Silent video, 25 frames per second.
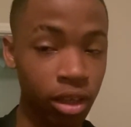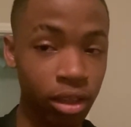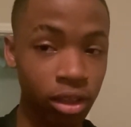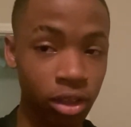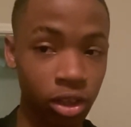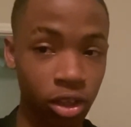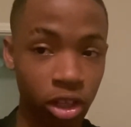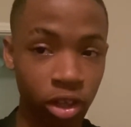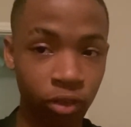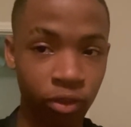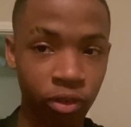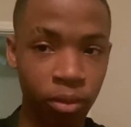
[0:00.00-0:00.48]

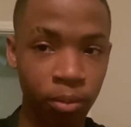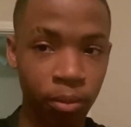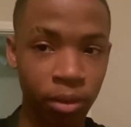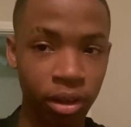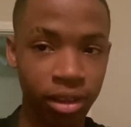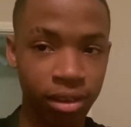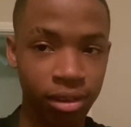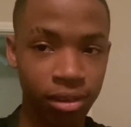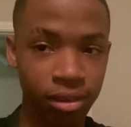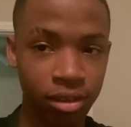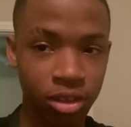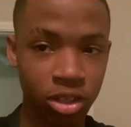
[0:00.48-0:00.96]
the different
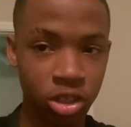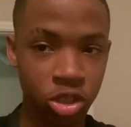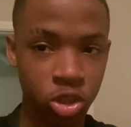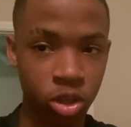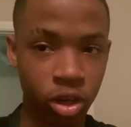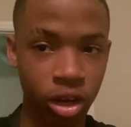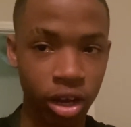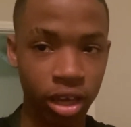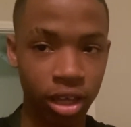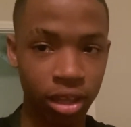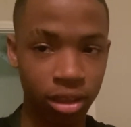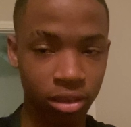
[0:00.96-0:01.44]
buses and
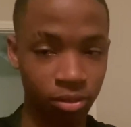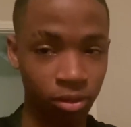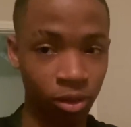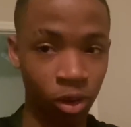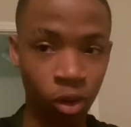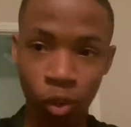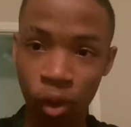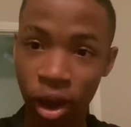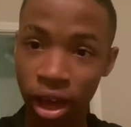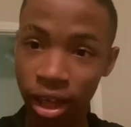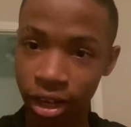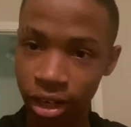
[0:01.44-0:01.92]
trains for
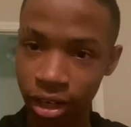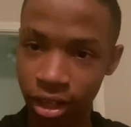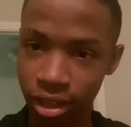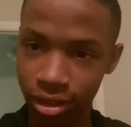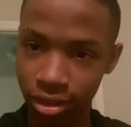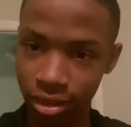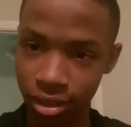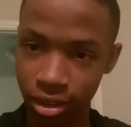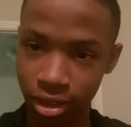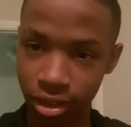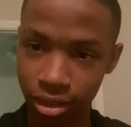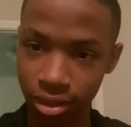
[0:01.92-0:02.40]
quite a
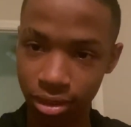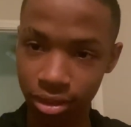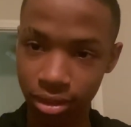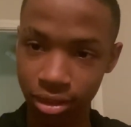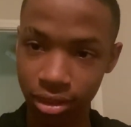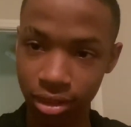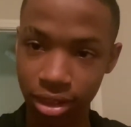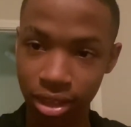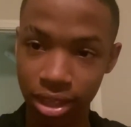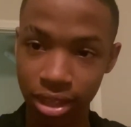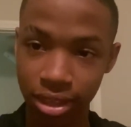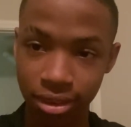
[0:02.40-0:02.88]

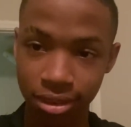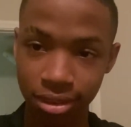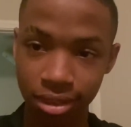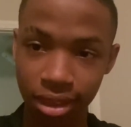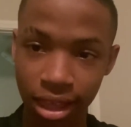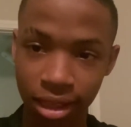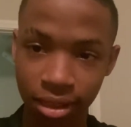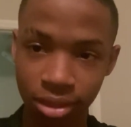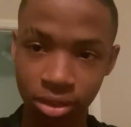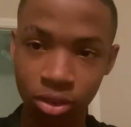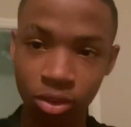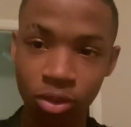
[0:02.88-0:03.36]
distance.
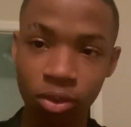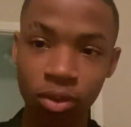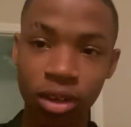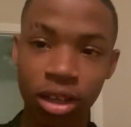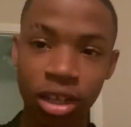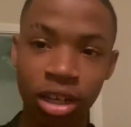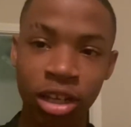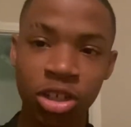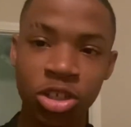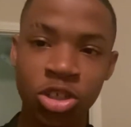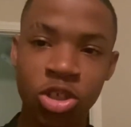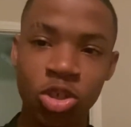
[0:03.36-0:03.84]
Stay tuned
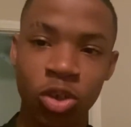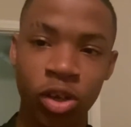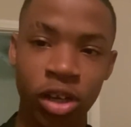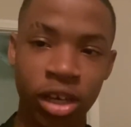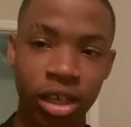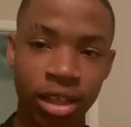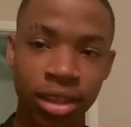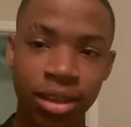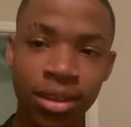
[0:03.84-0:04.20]
and enjoy.